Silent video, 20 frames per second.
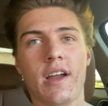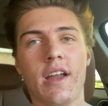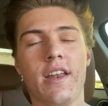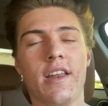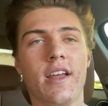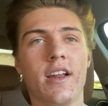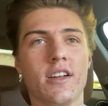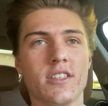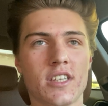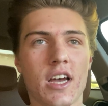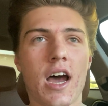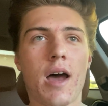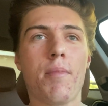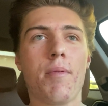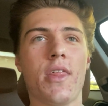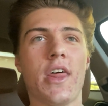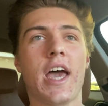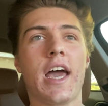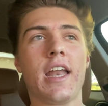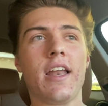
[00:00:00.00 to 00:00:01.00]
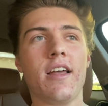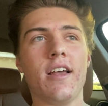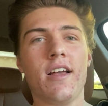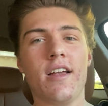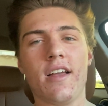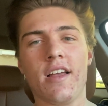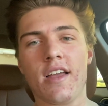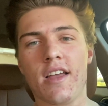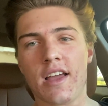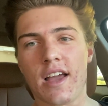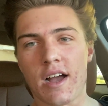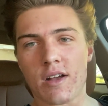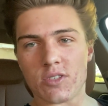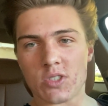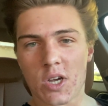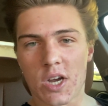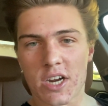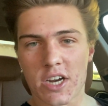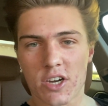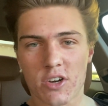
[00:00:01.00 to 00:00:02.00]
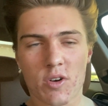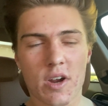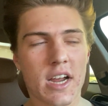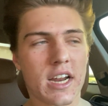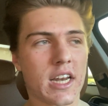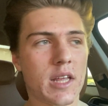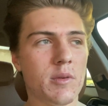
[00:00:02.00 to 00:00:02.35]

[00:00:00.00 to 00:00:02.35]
And then on top of that, I was talking to Greg,